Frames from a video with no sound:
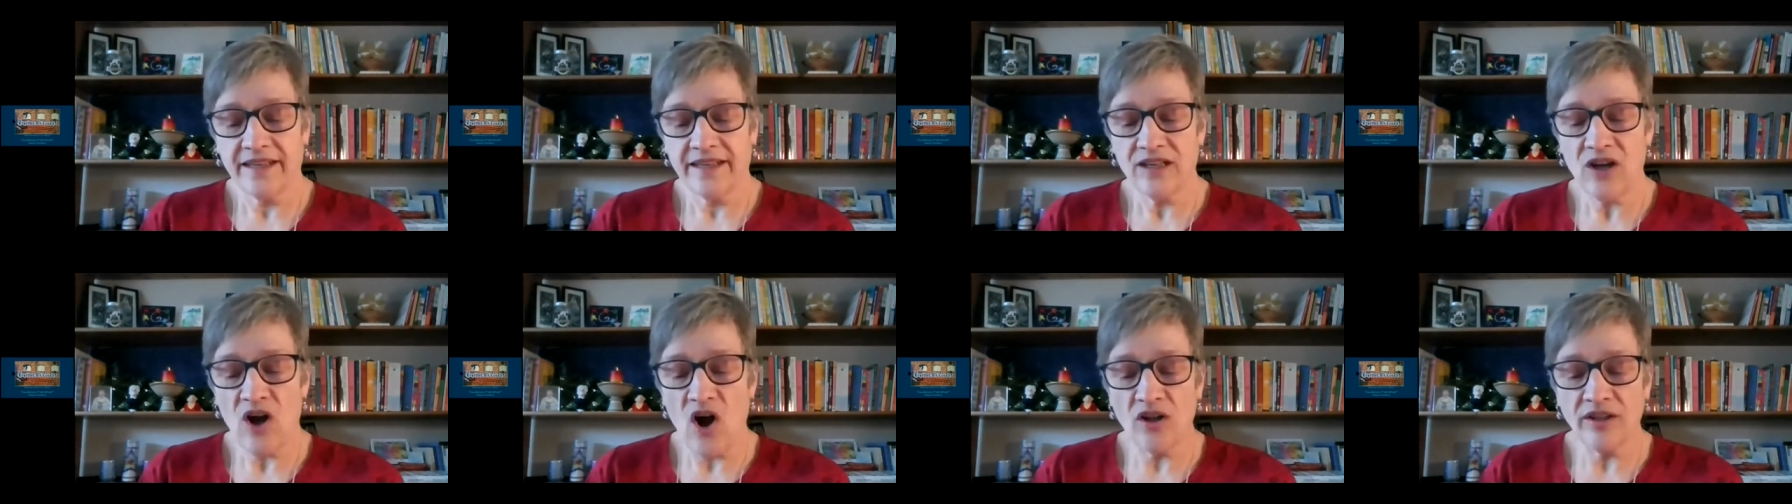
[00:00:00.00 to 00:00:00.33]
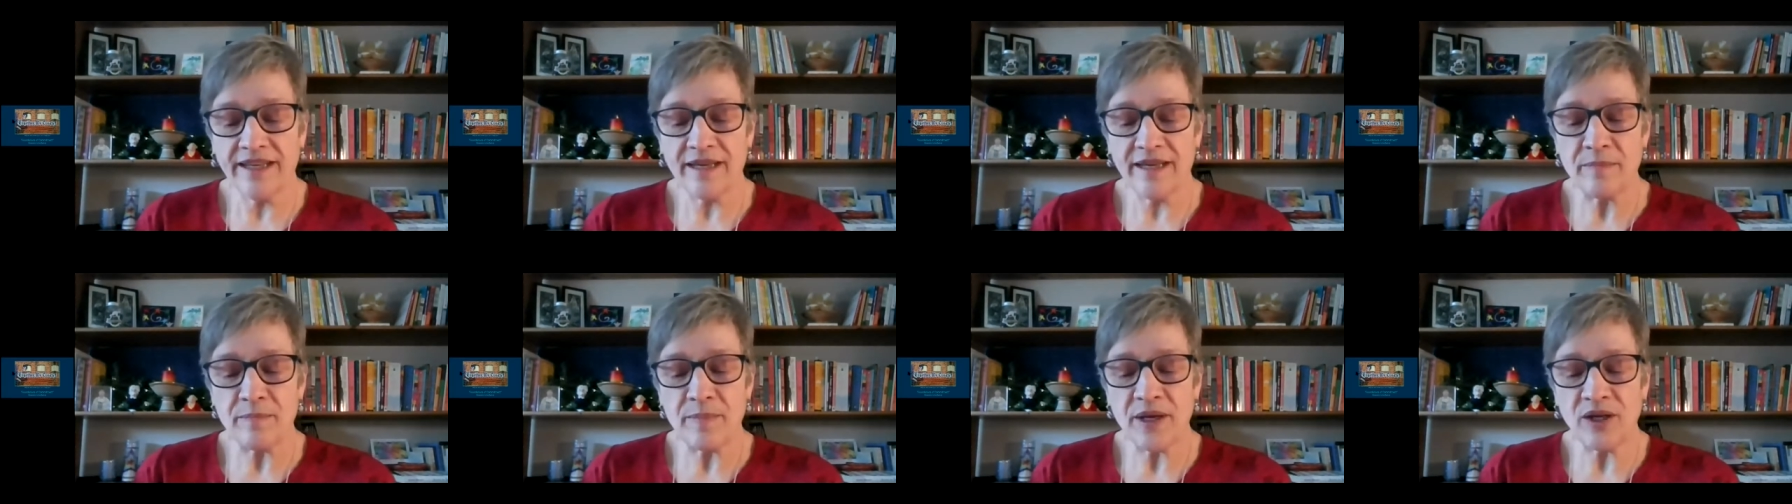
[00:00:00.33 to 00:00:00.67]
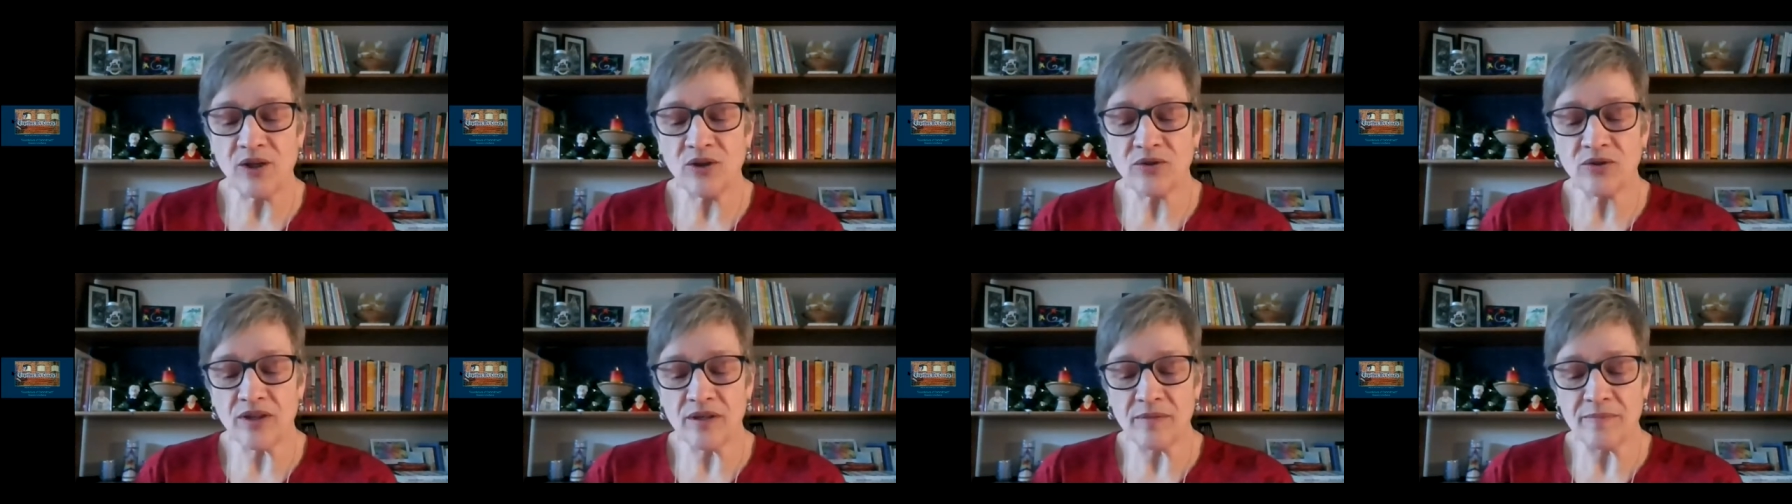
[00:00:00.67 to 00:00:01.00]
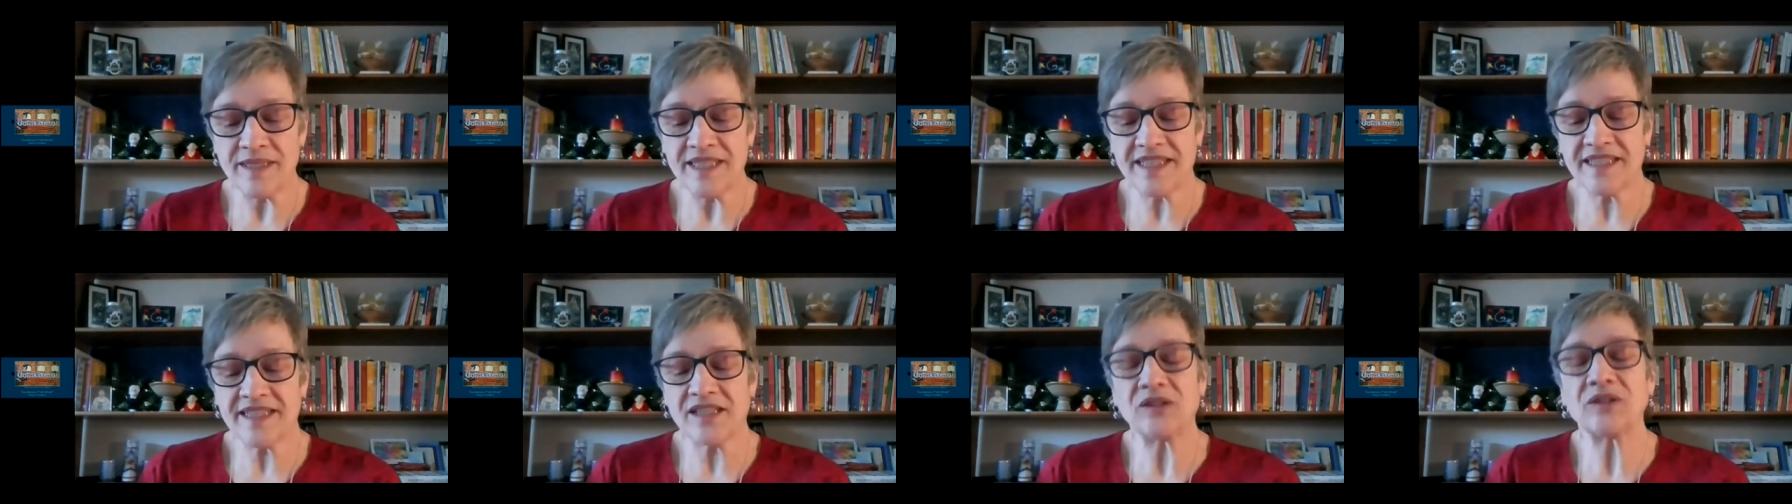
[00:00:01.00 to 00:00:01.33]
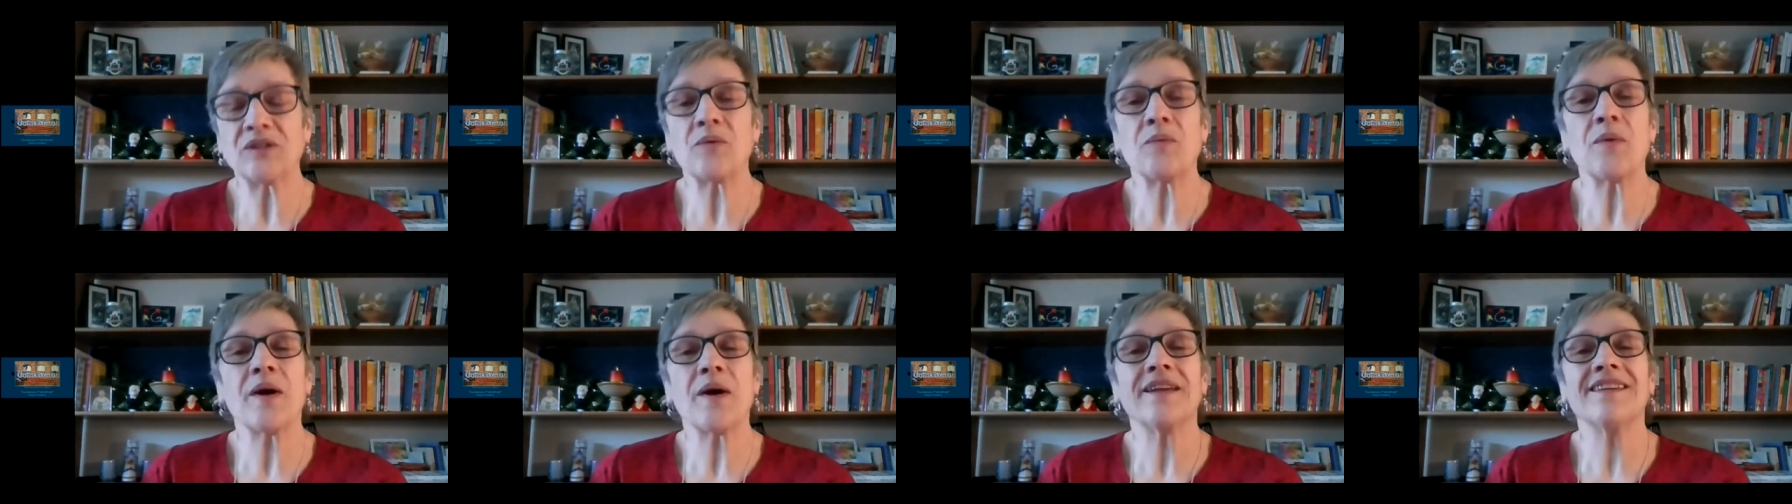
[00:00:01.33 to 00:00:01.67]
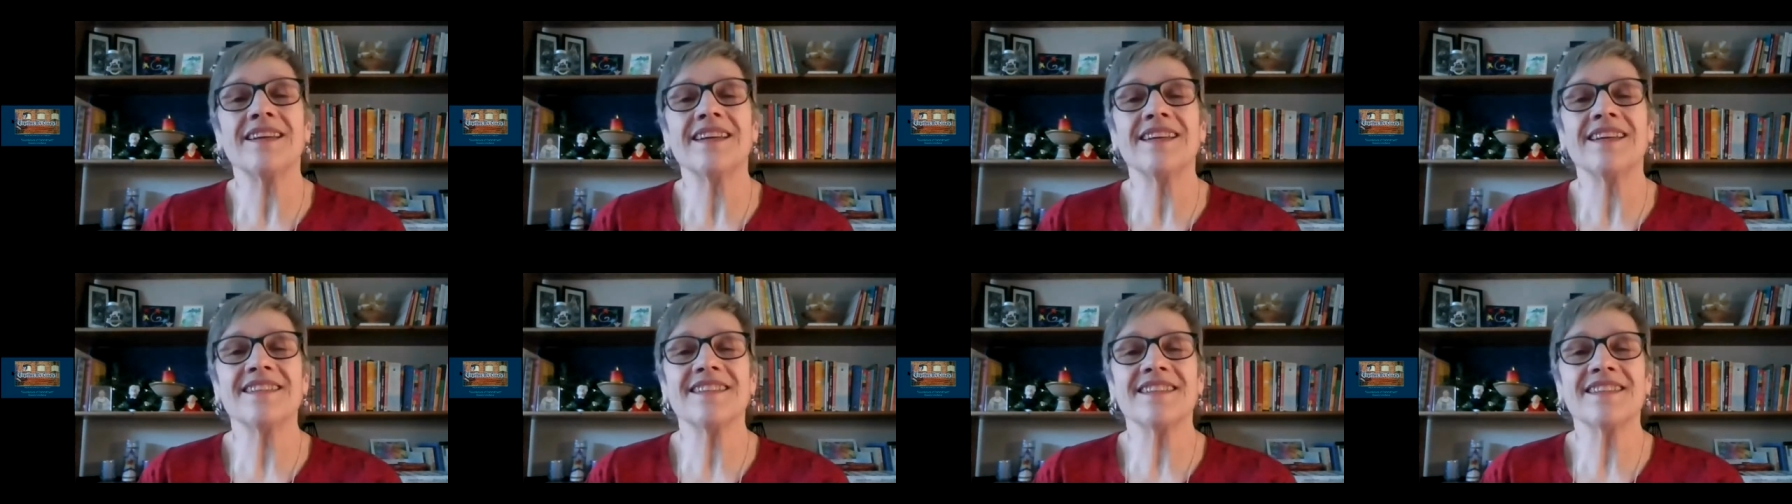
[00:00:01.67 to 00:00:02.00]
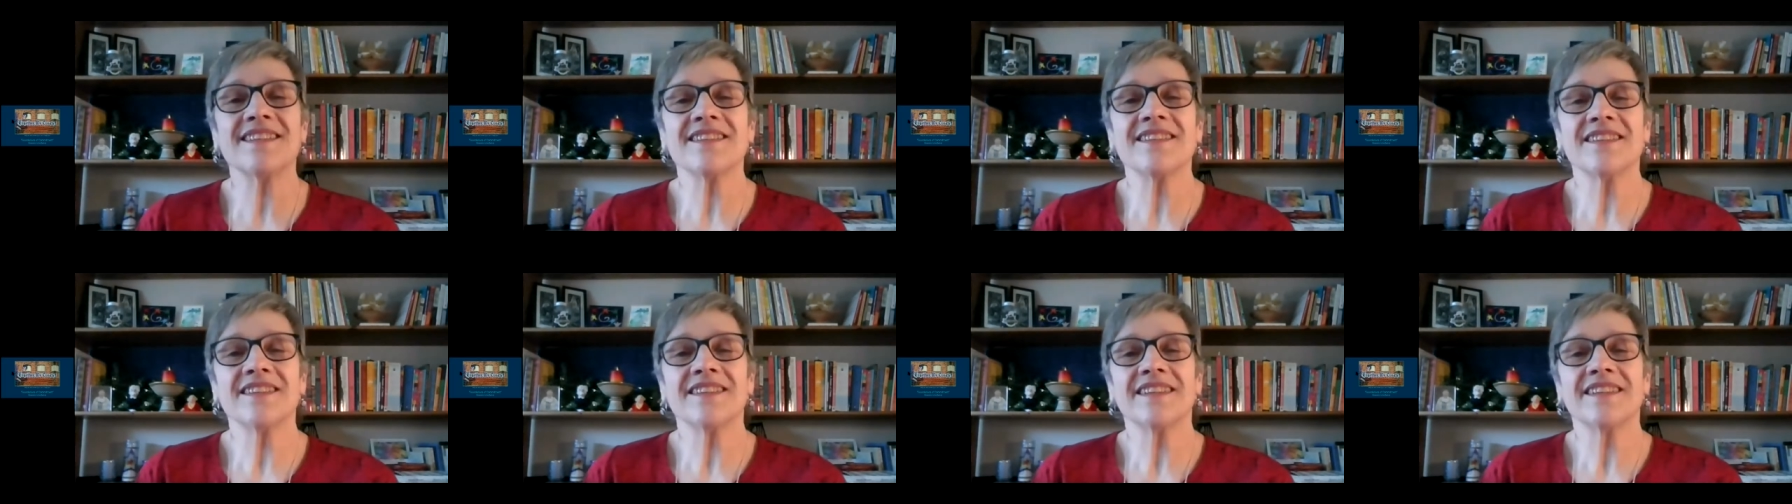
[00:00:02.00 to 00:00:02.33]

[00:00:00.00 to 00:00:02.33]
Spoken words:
calling pilgrims still to witness